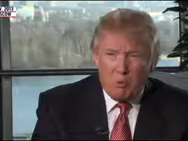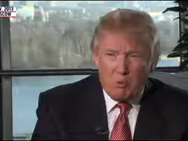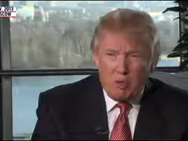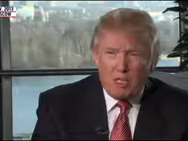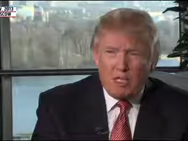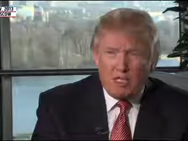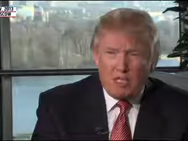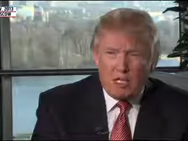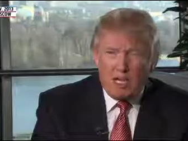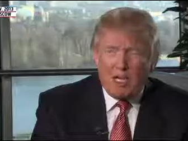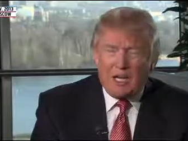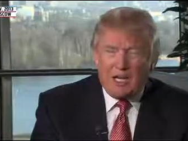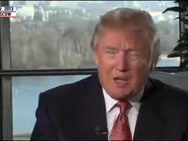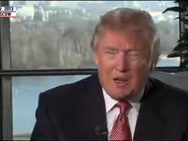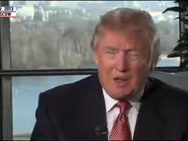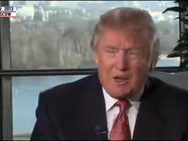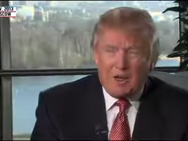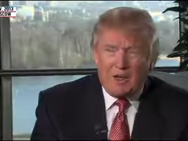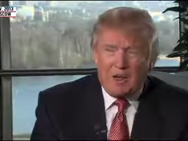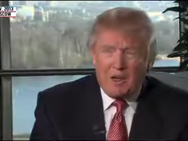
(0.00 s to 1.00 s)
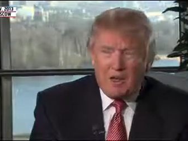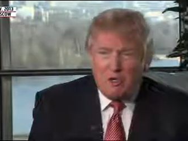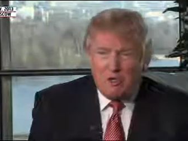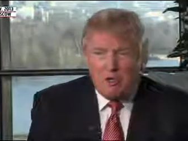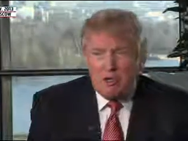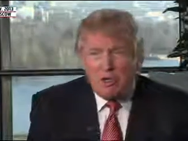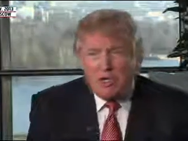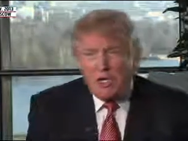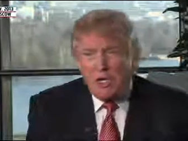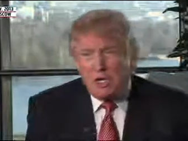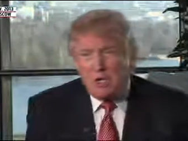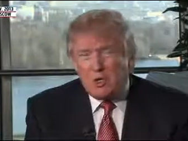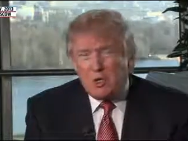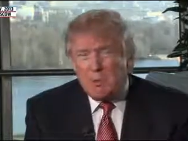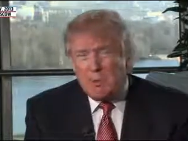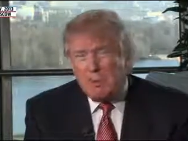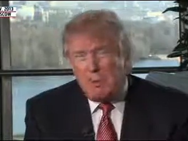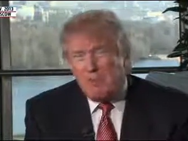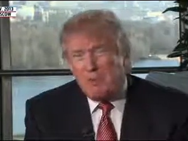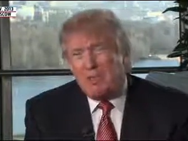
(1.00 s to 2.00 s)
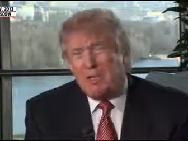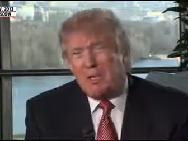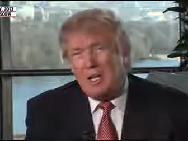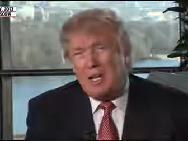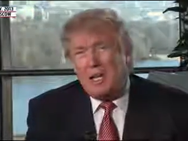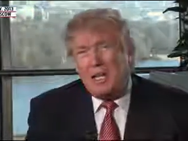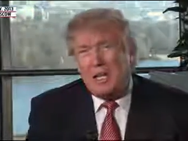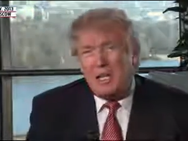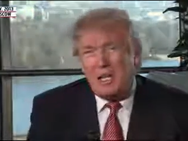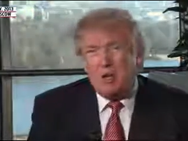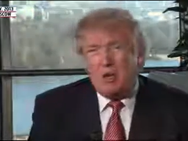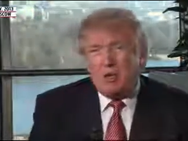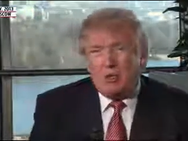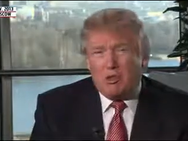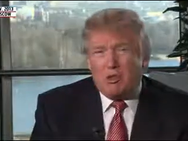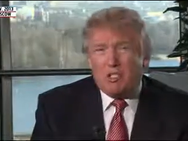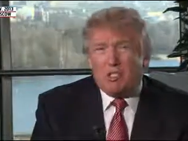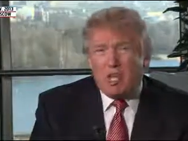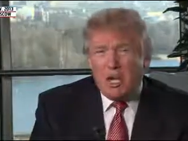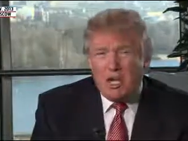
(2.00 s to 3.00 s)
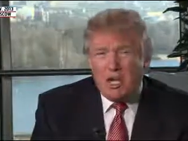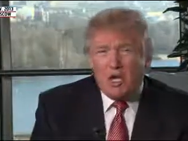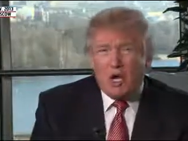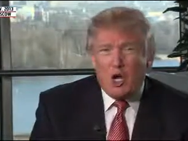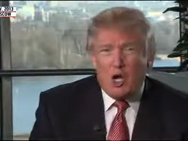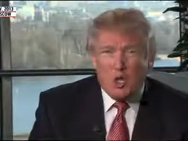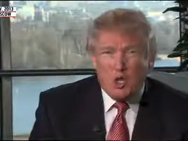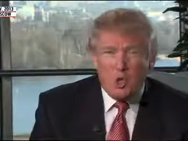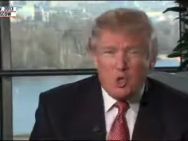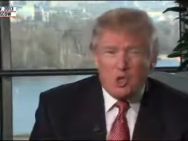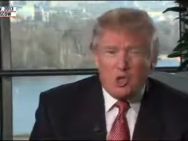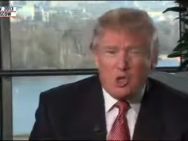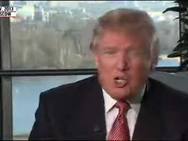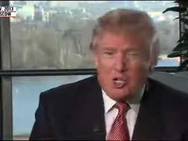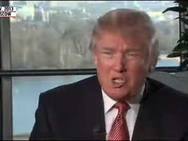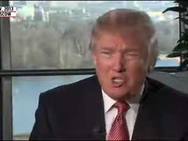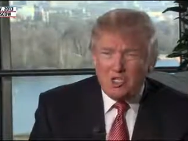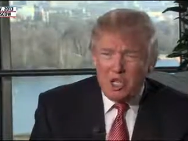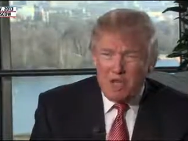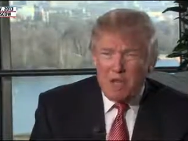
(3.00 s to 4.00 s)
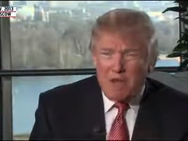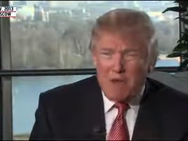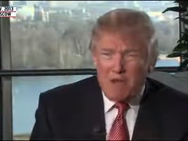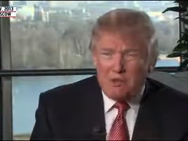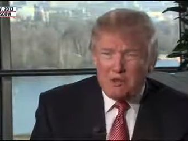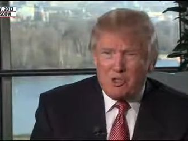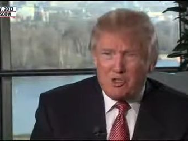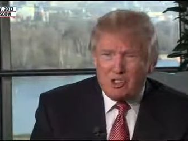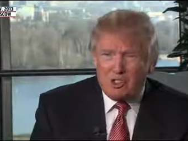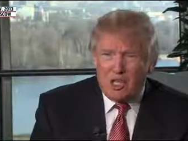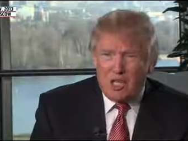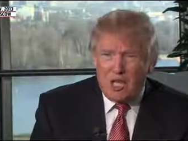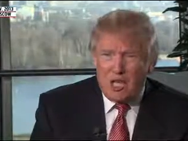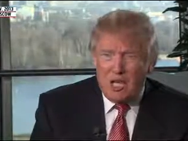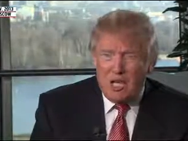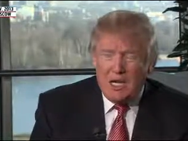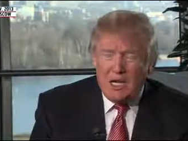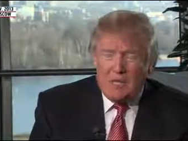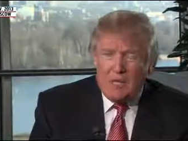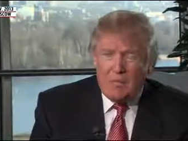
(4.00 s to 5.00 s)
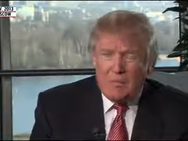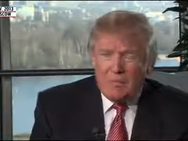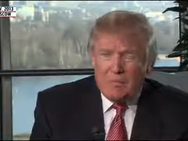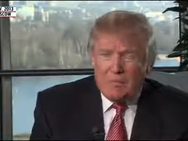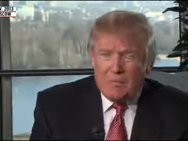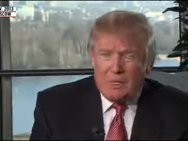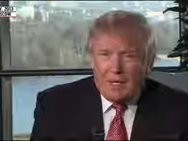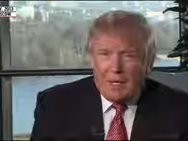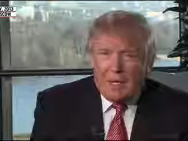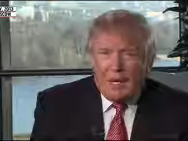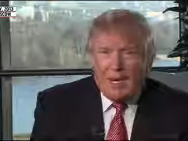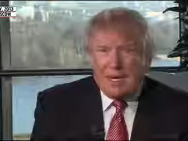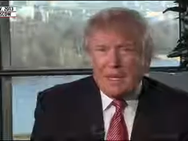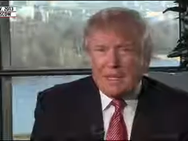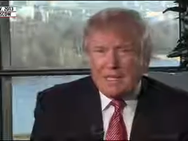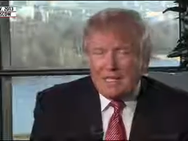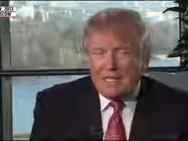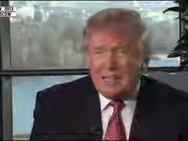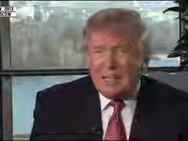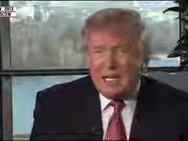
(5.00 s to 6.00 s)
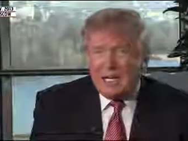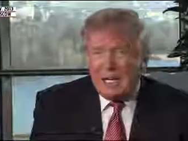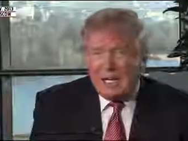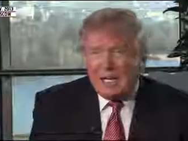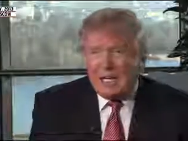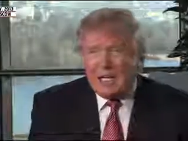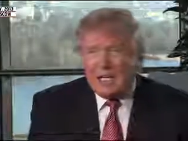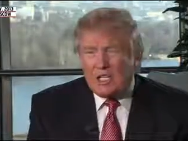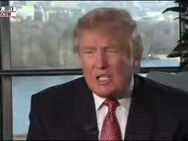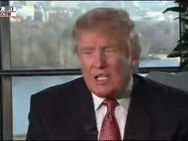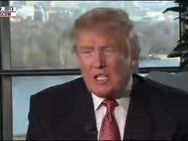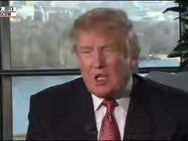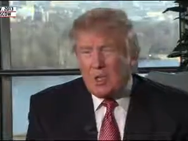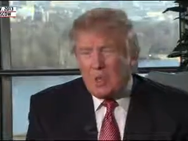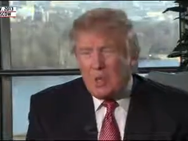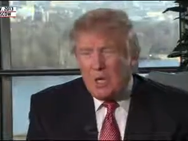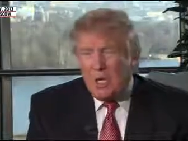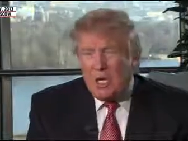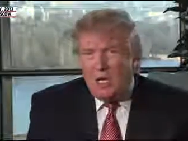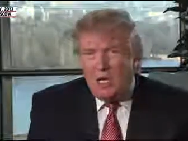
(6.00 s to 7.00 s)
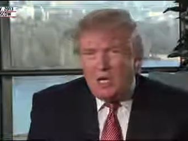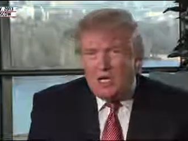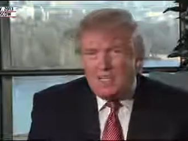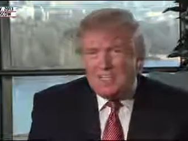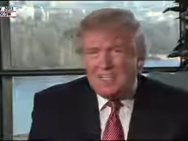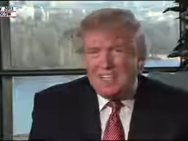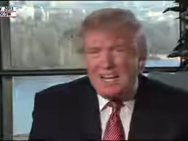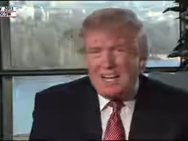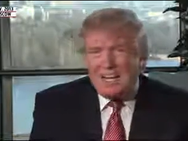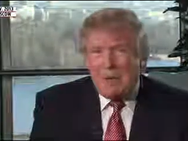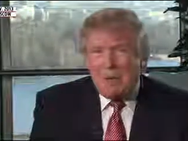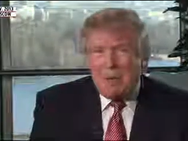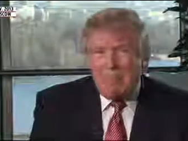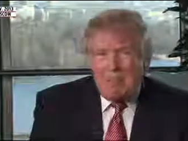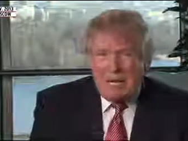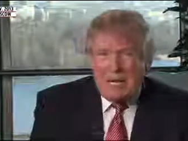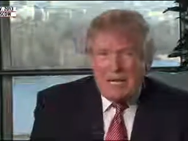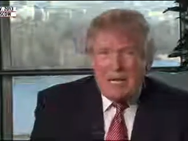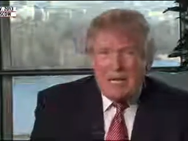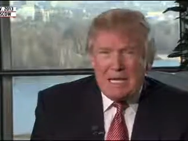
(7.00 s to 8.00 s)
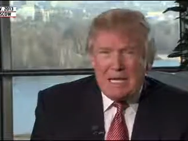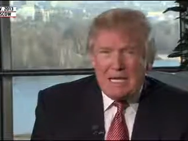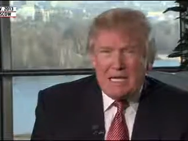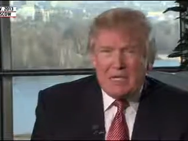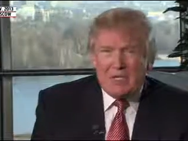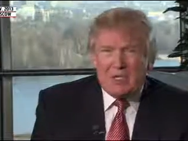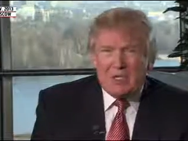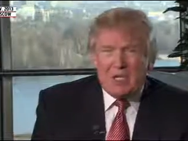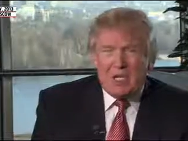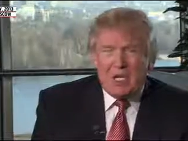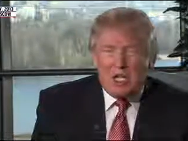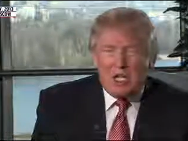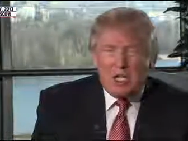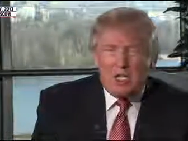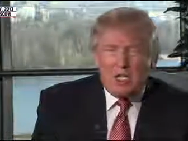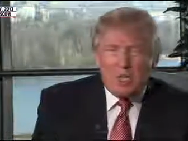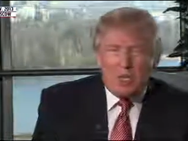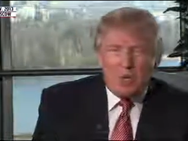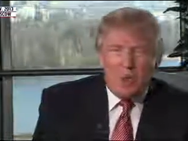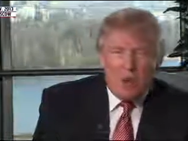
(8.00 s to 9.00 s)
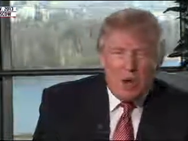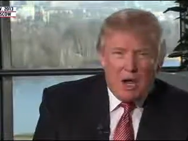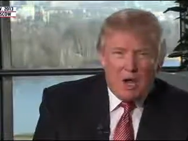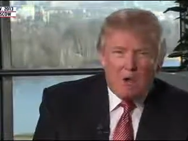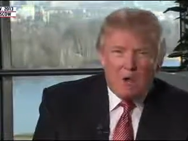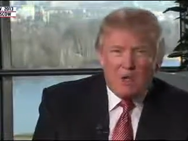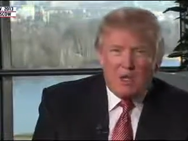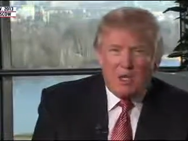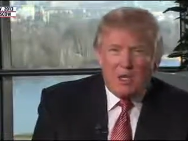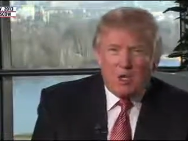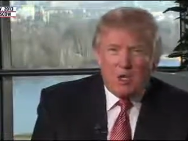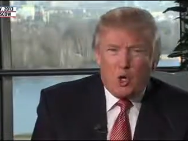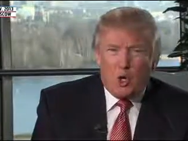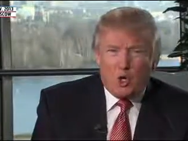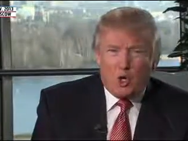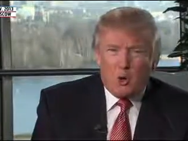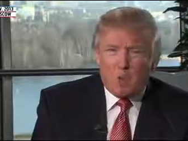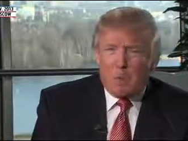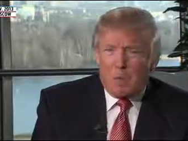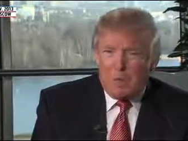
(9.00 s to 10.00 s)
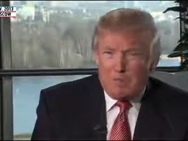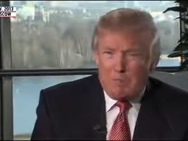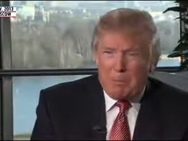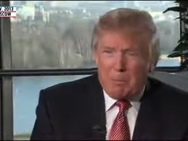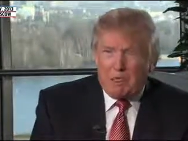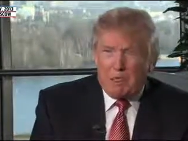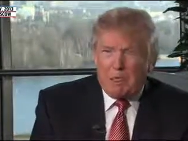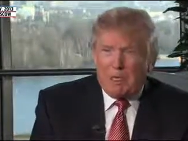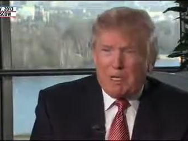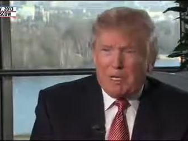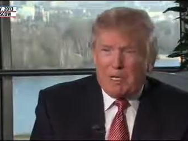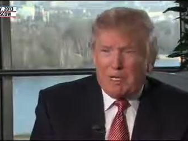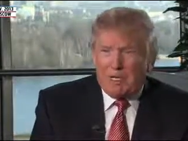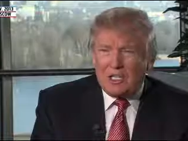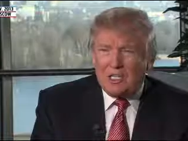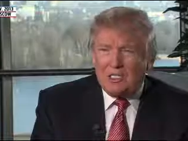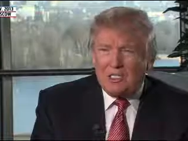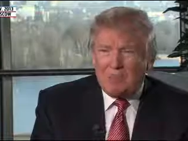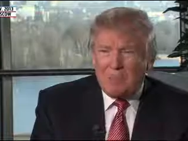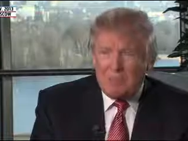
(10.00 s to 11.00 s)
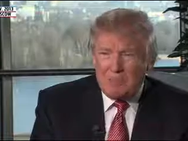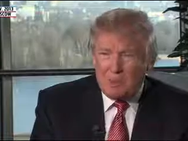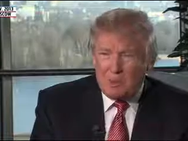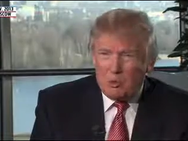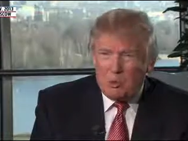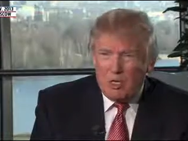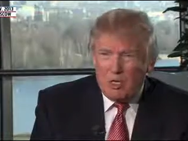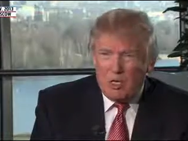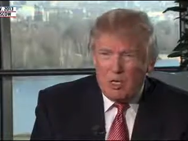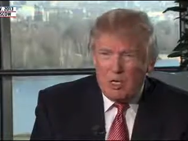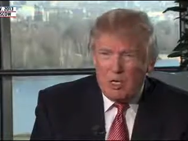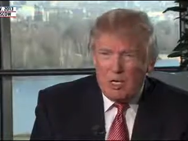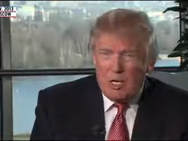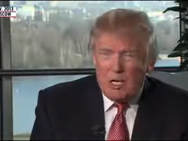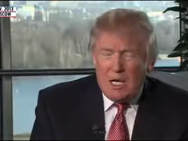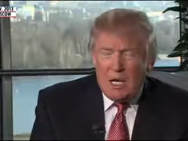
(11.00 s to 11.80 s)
really taking advantage of our country. And people hear this and other things that I have to say, and I think they like it. So it's not me. It's they go out and they talk to people and they'd like to see me run.